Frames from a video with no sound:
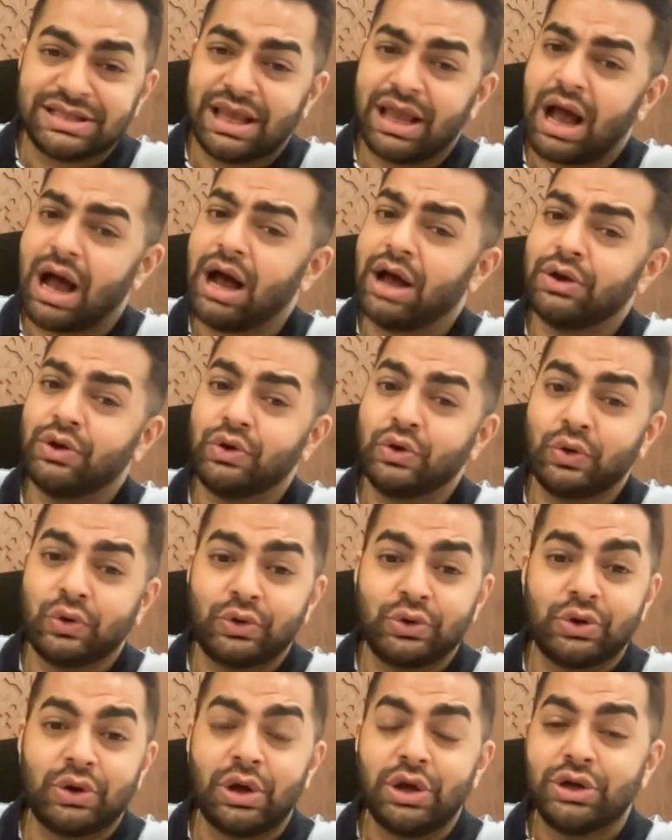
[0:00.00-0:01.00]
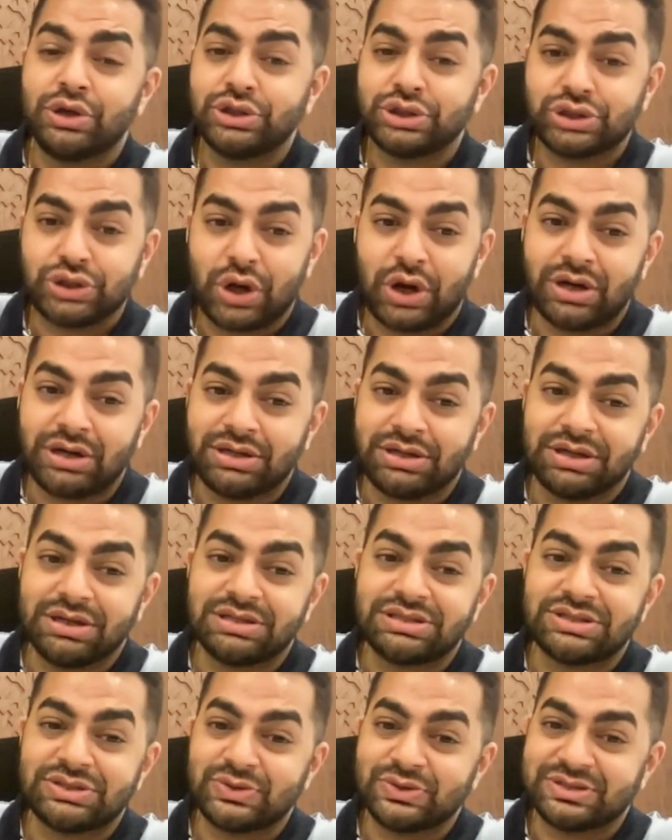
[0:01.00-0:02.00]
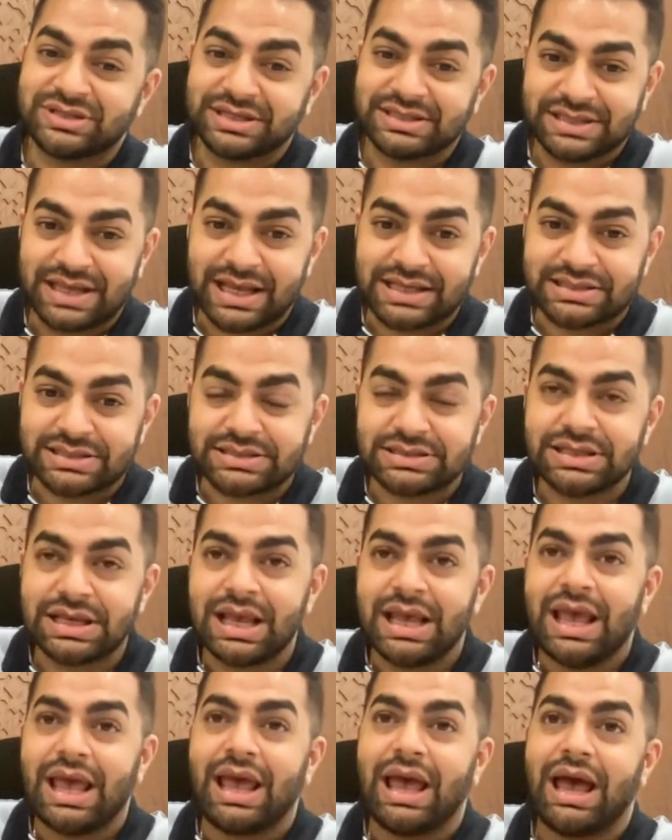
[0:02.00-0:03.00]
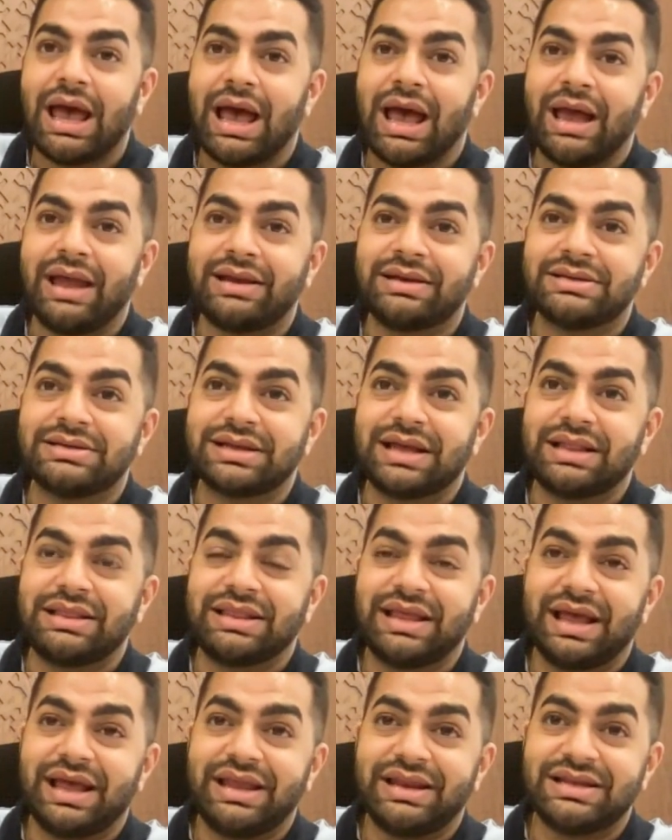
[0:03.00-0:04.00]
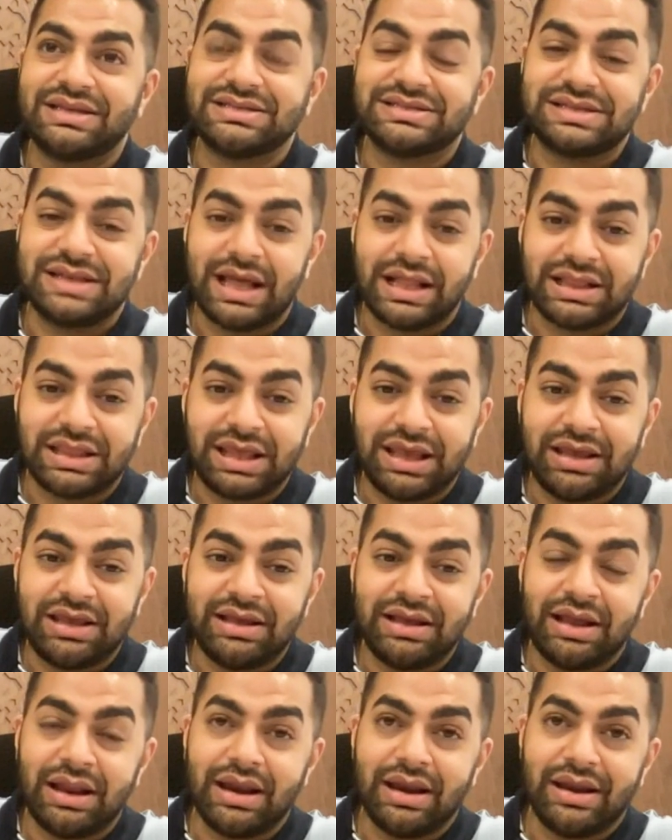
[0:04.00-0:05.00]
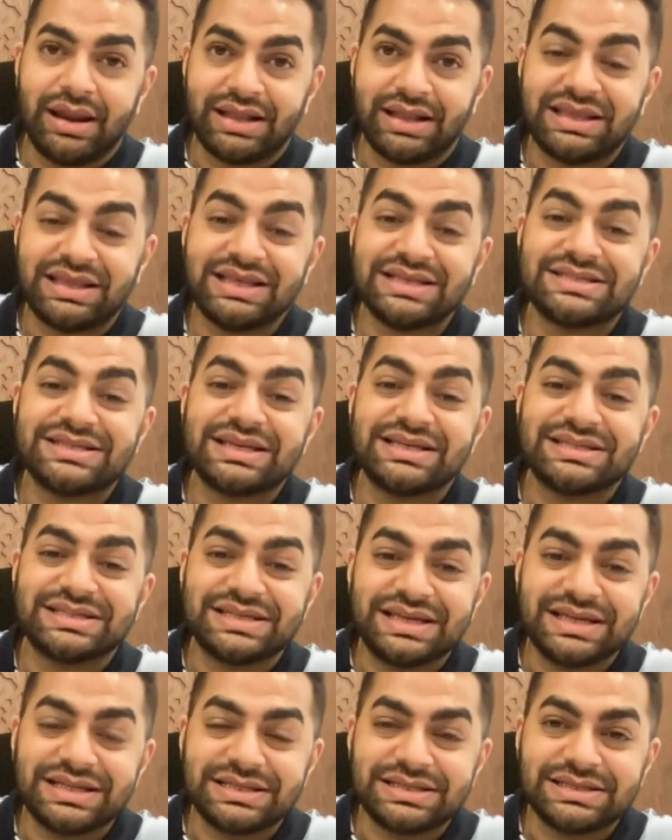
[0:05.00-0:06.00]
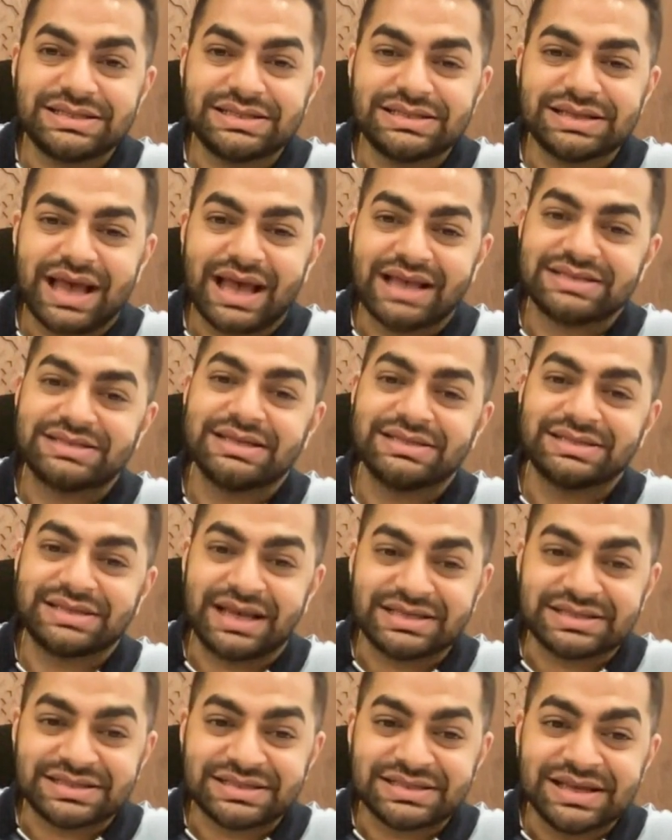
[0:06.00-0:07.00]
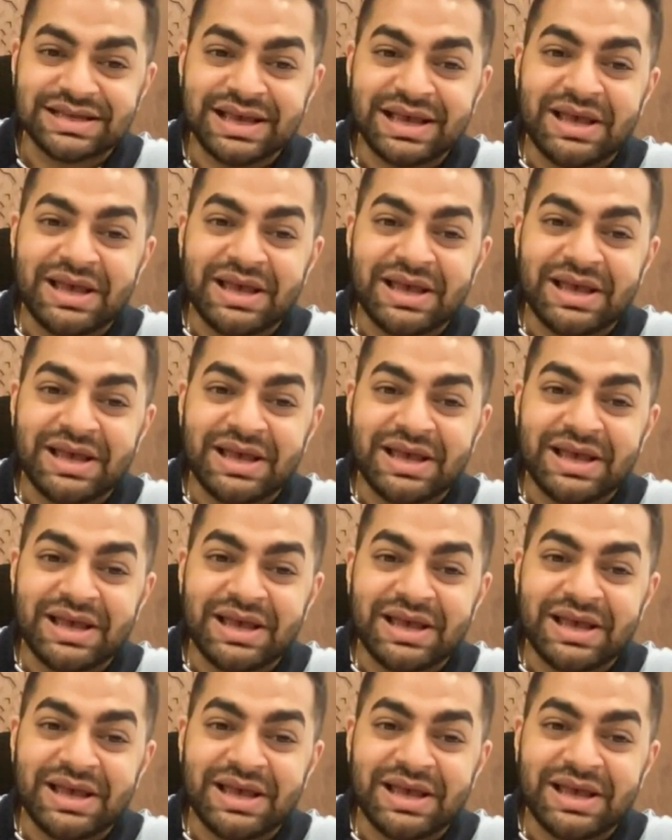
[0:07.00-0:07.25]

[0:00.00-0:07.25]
There are no shortcuts to success, and there is nothing succeeds as success.